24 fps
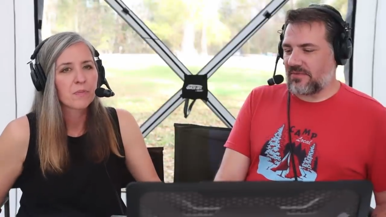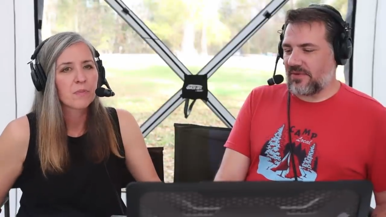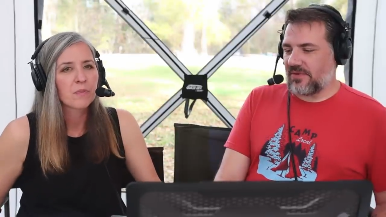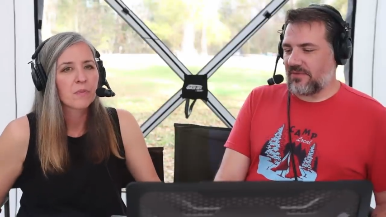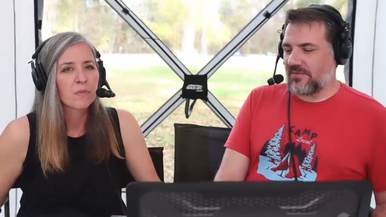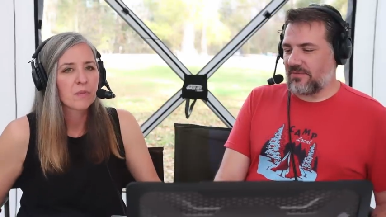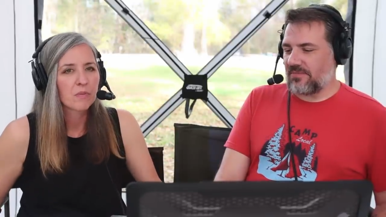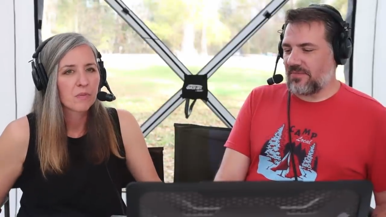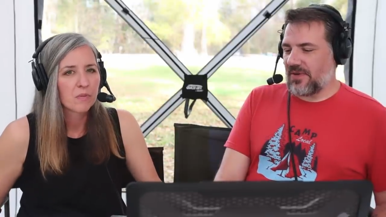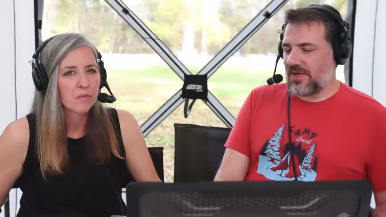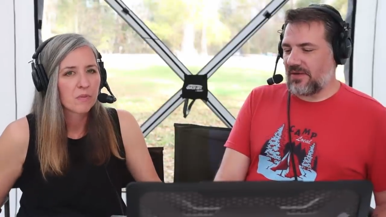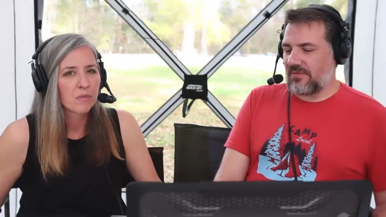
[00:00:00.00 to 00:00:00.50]

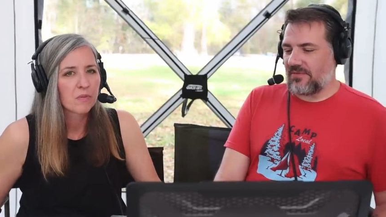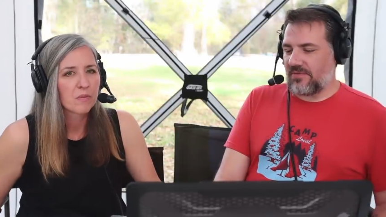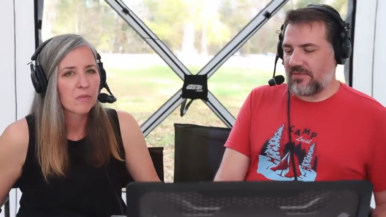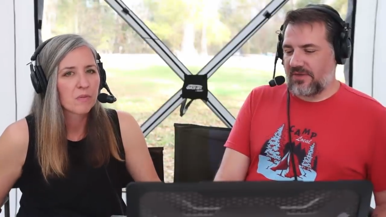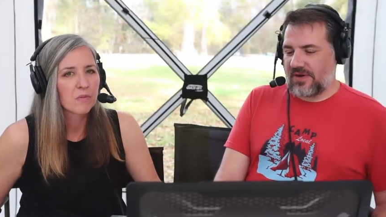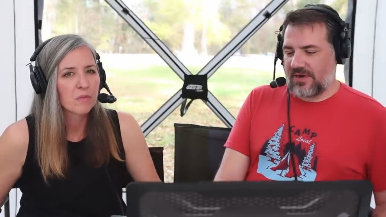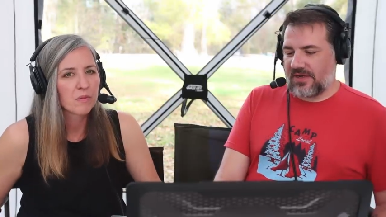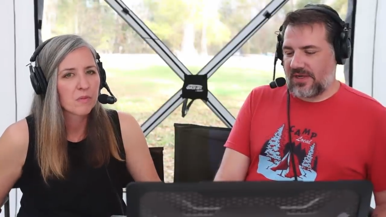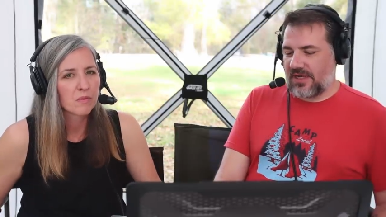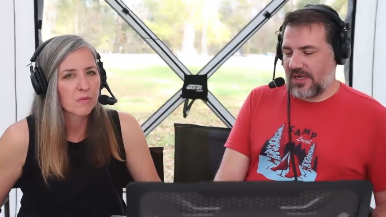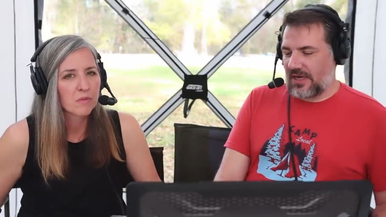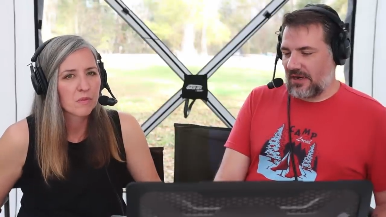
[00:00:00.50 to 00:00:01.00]
Speaker 1: We've been
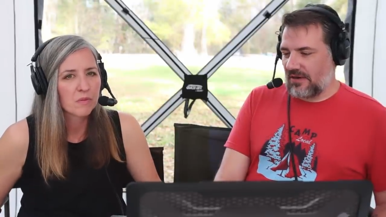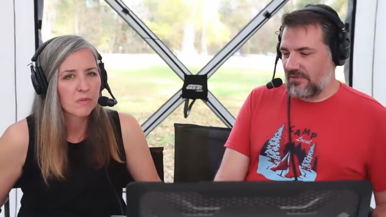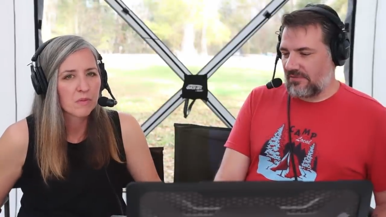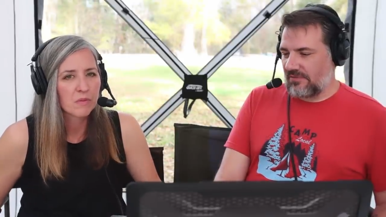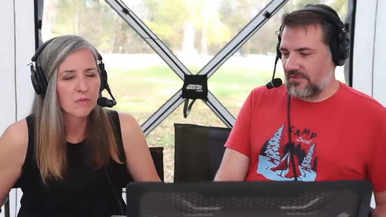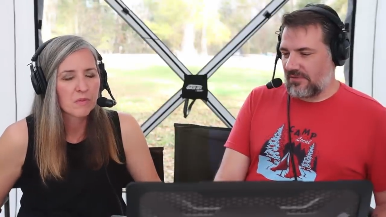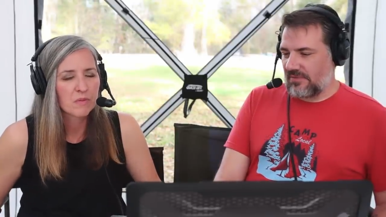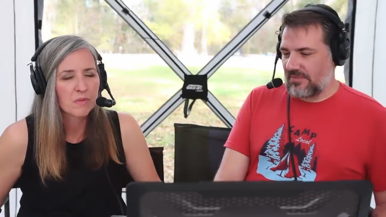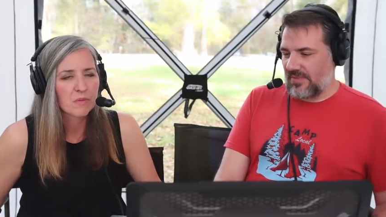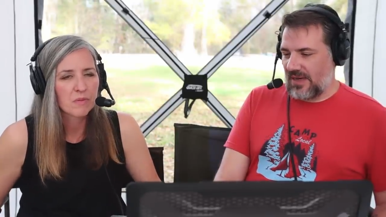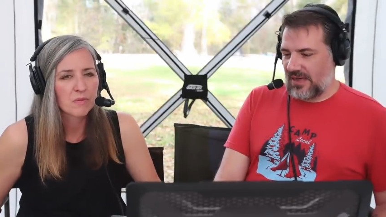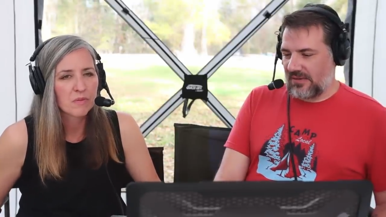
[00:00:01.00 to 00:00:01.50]
very
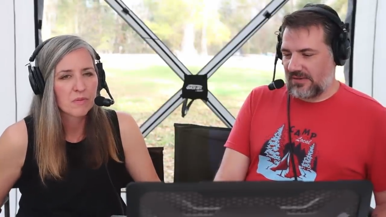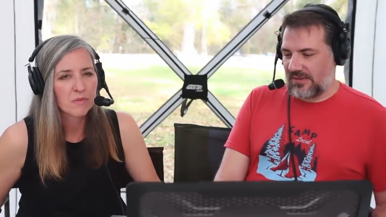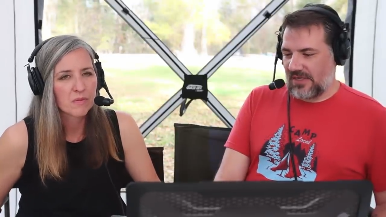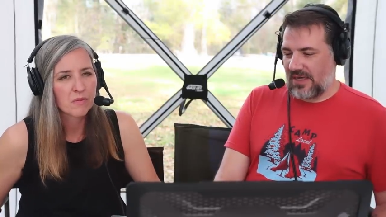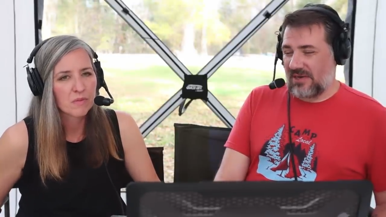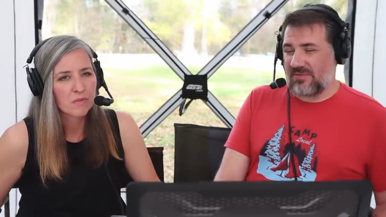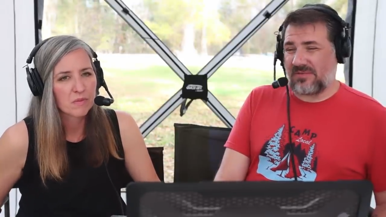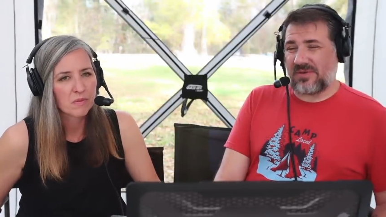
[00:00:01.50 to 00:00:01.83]
careful about that.